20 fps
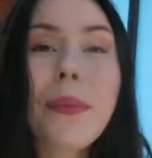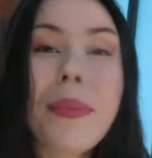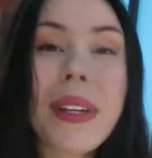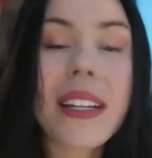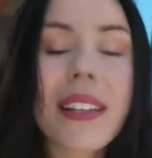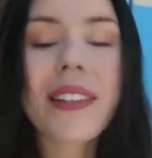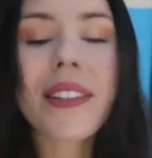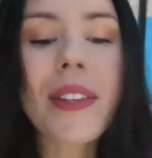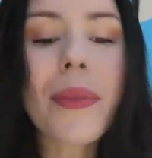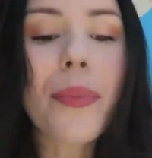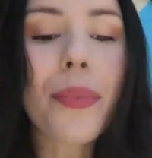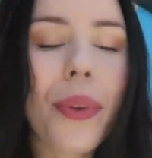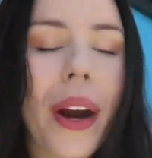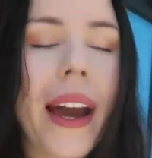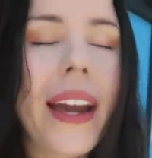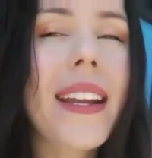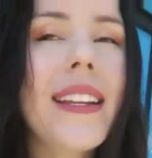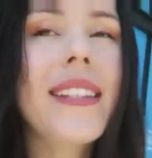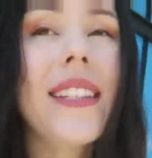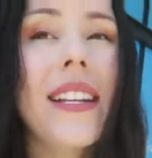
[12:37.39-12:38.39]
The biggest
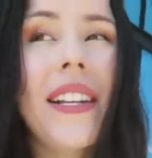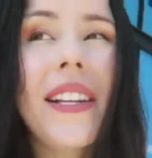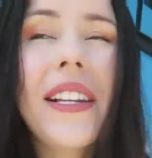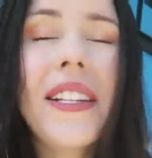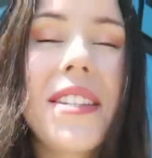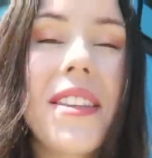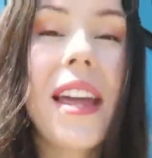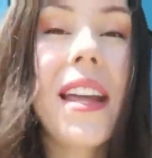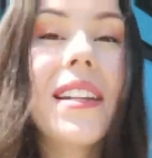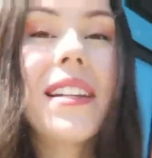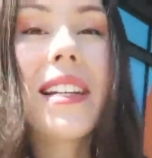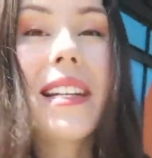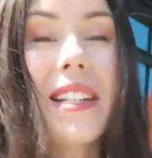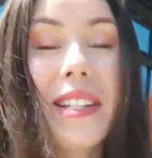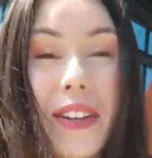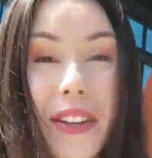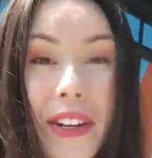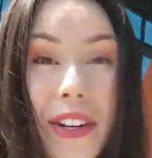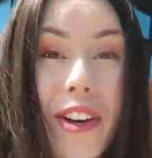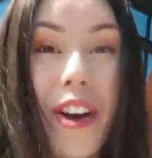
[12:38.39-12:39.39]
surprise is that
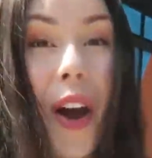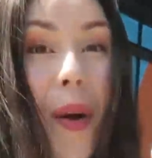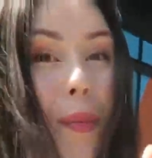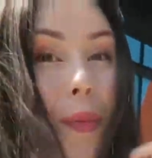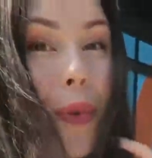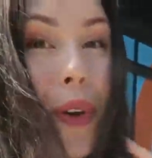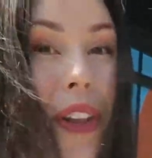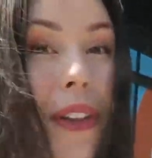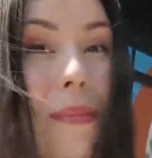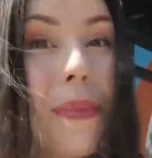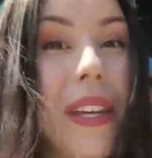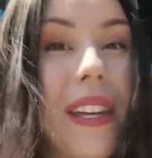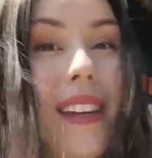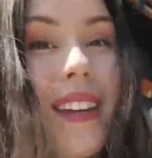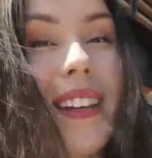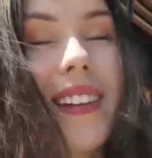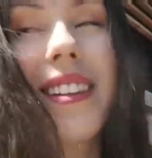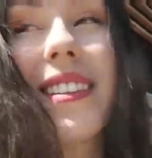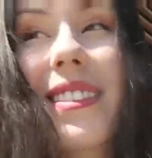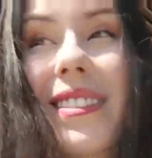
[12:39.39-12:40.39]
he's gonna come with me.
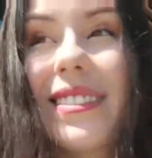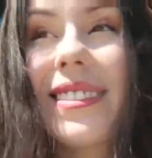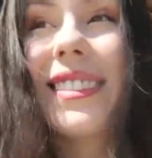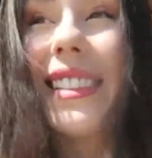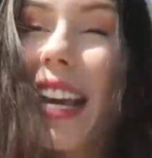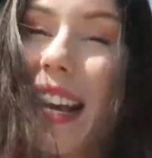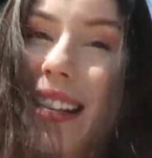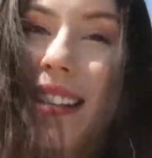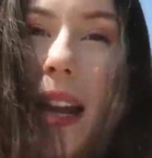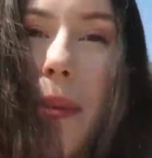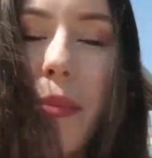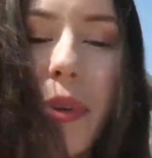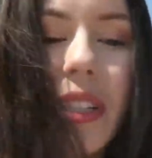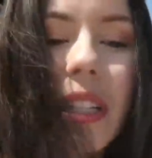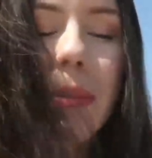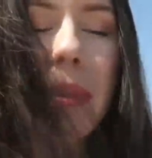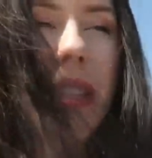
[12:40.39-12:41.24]
Yes, I booked